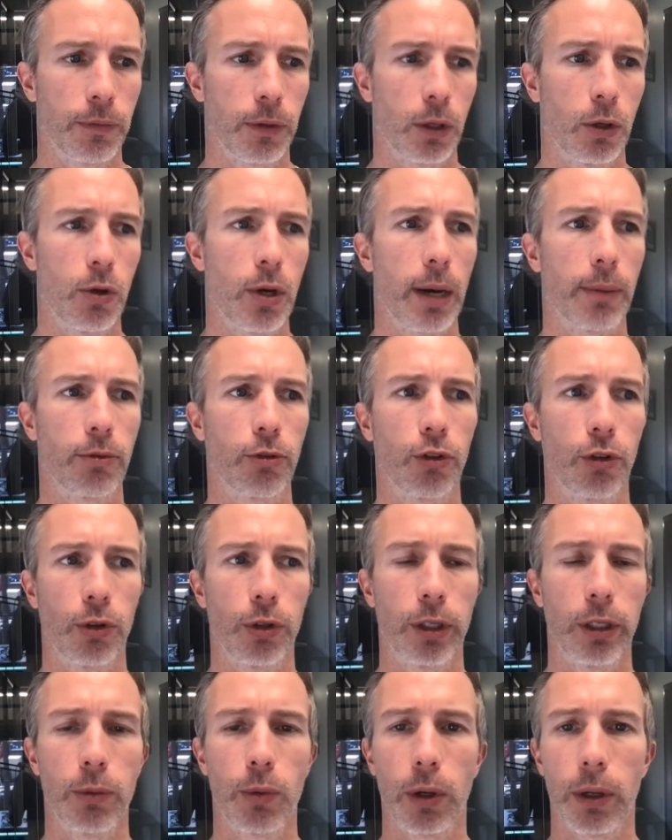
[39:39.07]
You
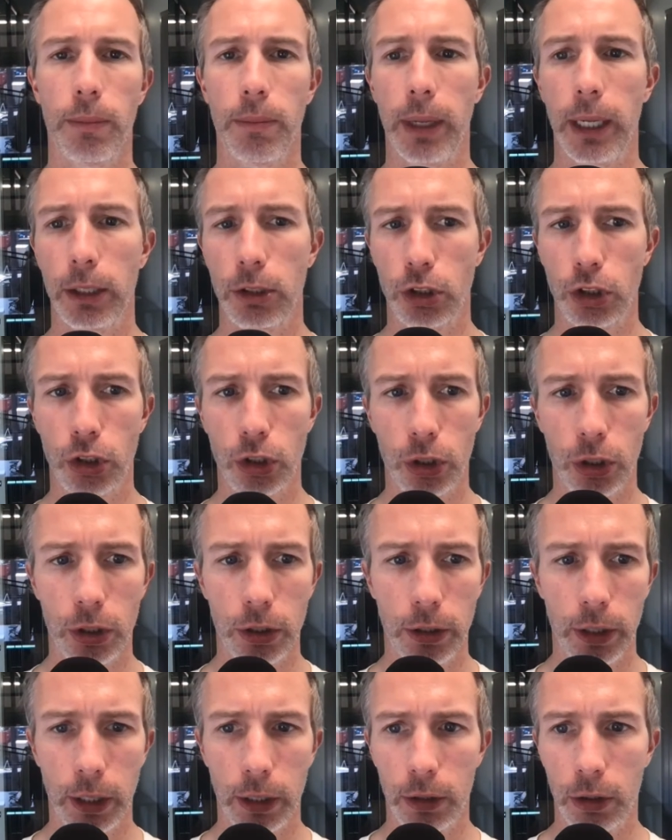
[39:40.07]
absolutely want to make sure
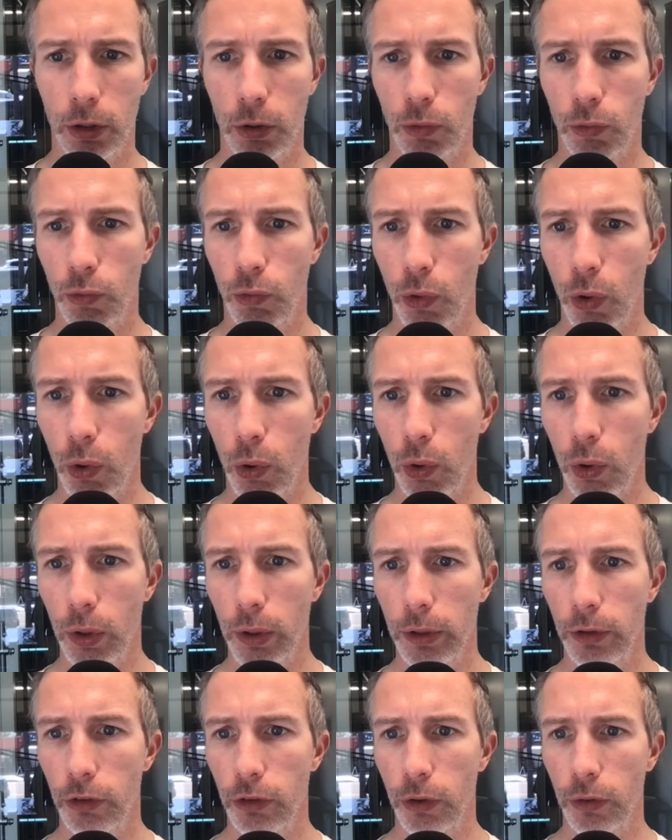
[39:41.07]
that the
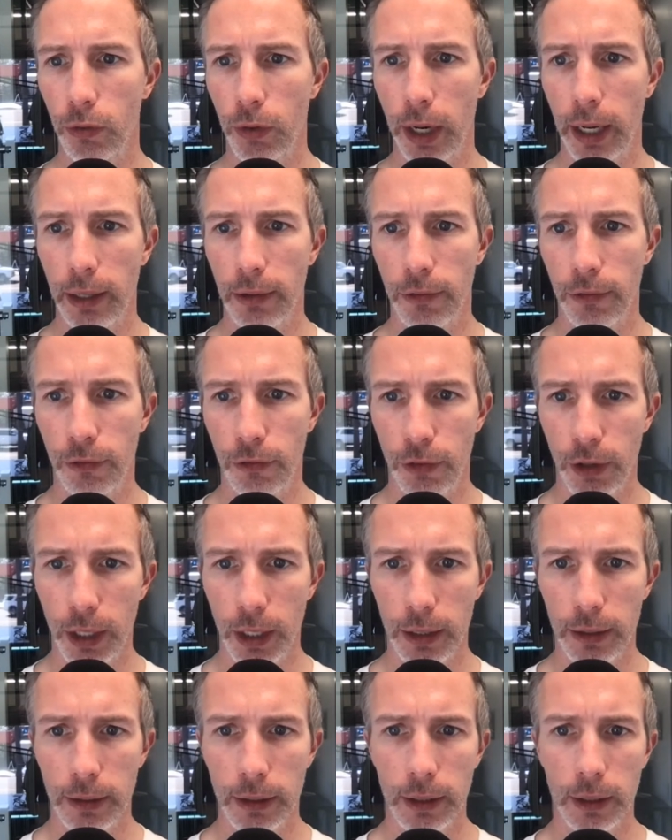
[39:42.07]
role is the right
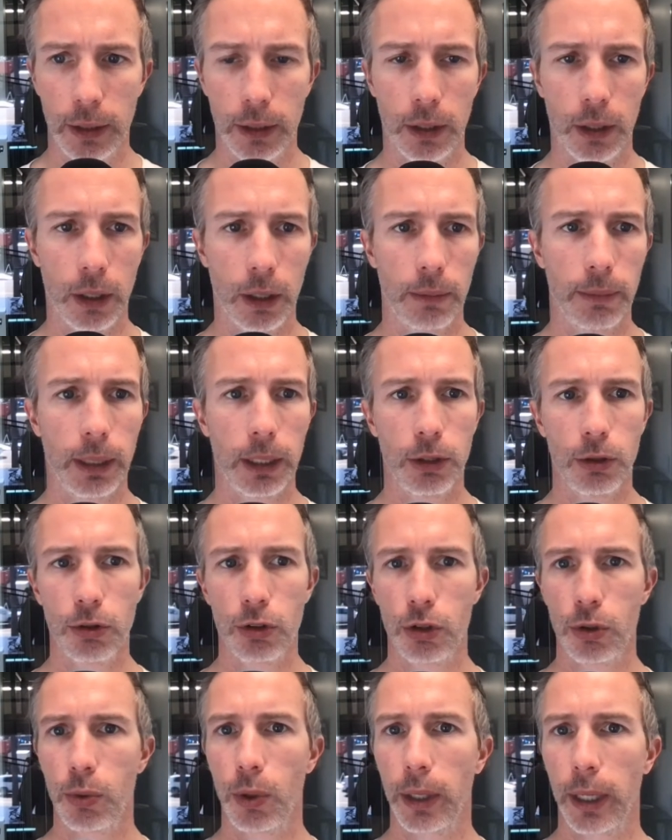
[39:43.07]
fit. And you
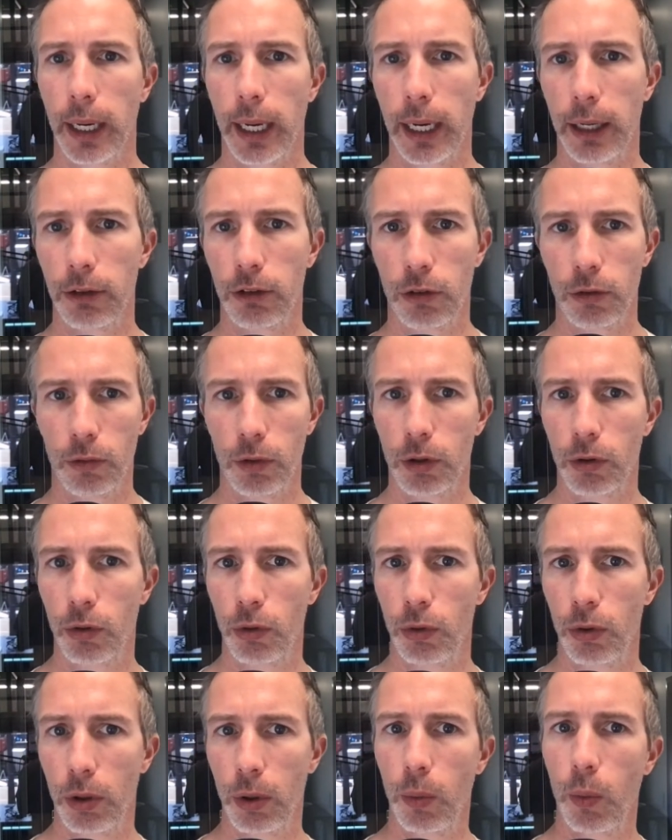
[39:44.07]
do want to ask the
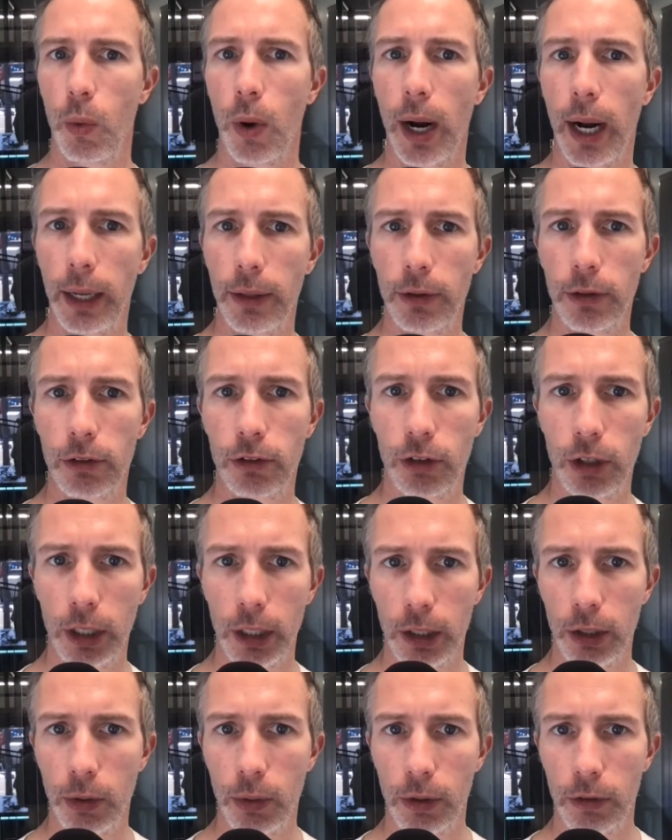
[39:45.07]
recruiter why they're
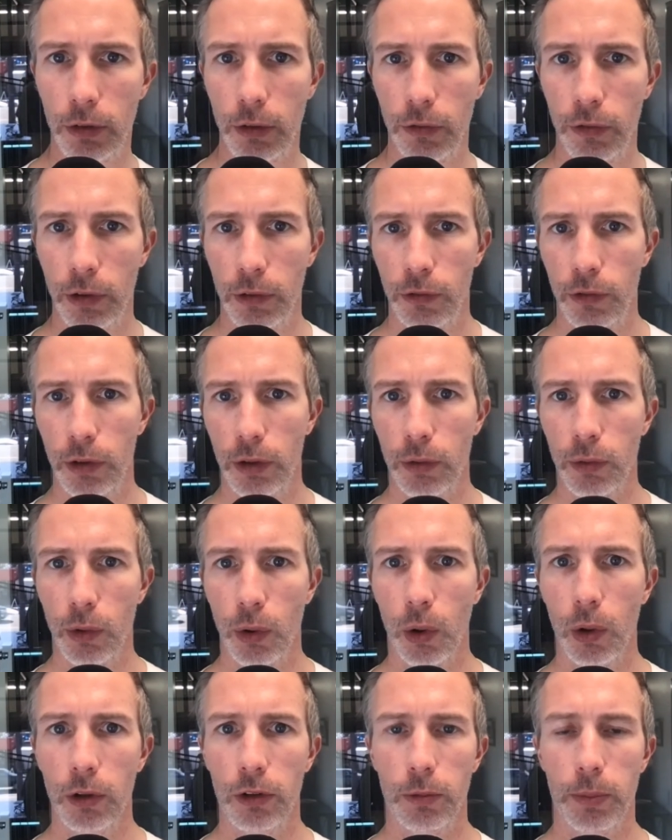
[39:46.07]
seeing you as a fit for the
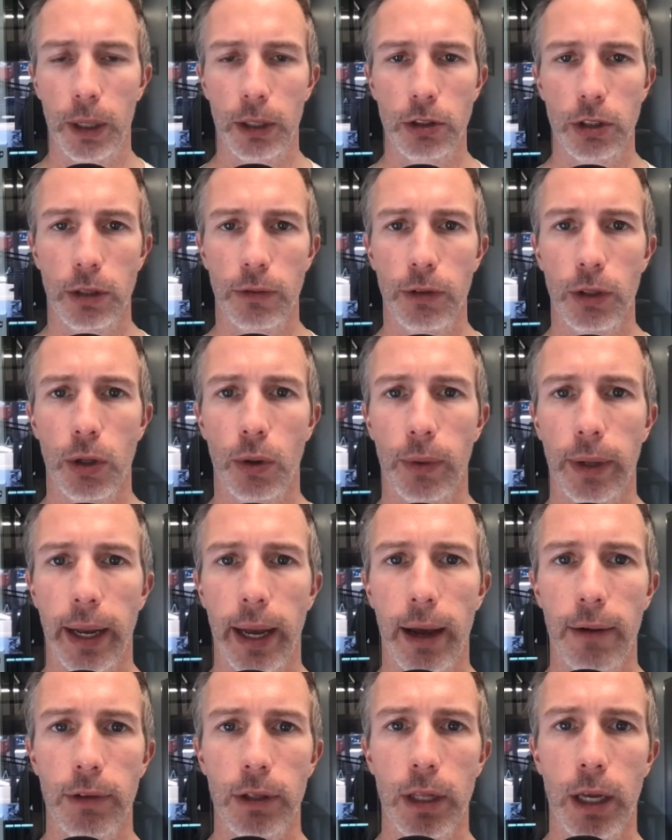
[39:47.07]
role, especially if you don't
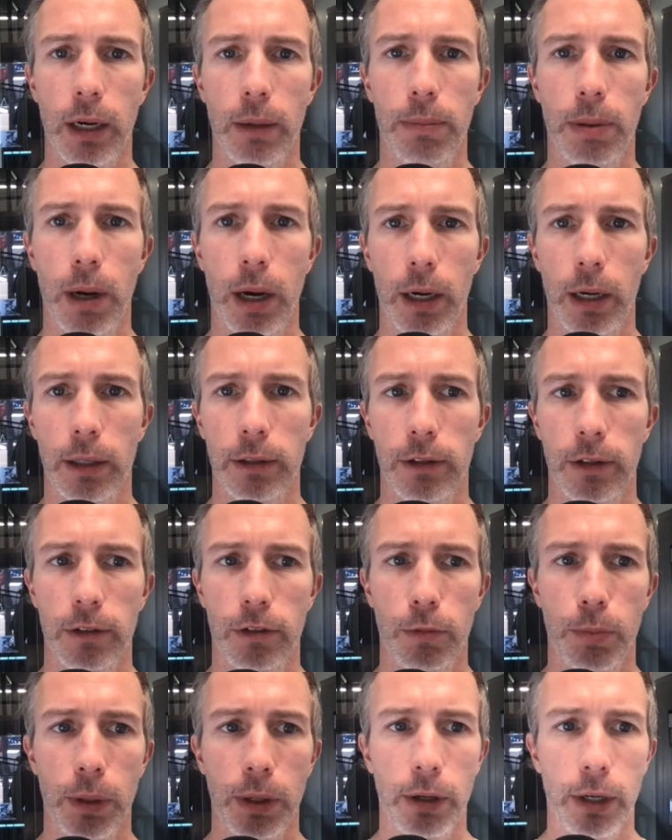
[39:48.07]
have a lot of product
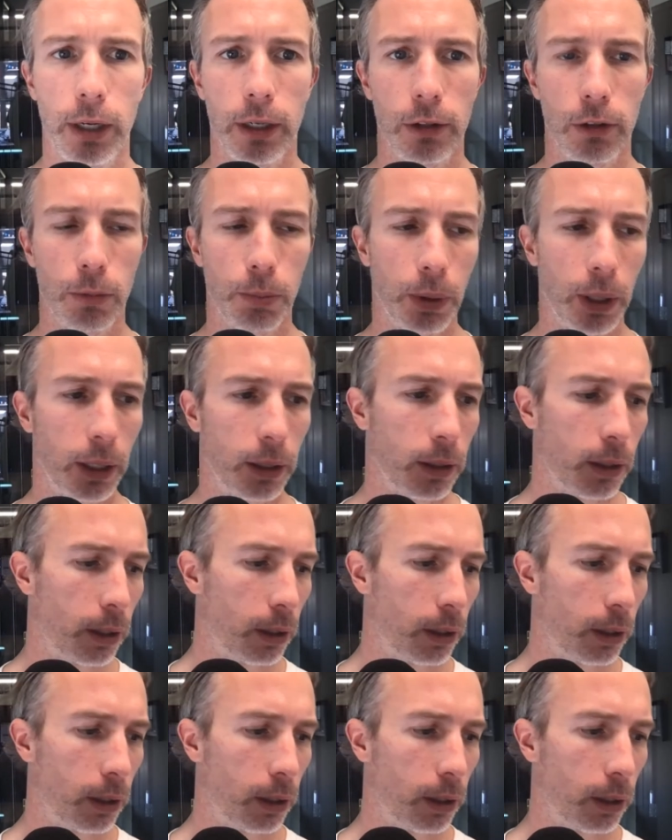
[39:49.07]
experience, but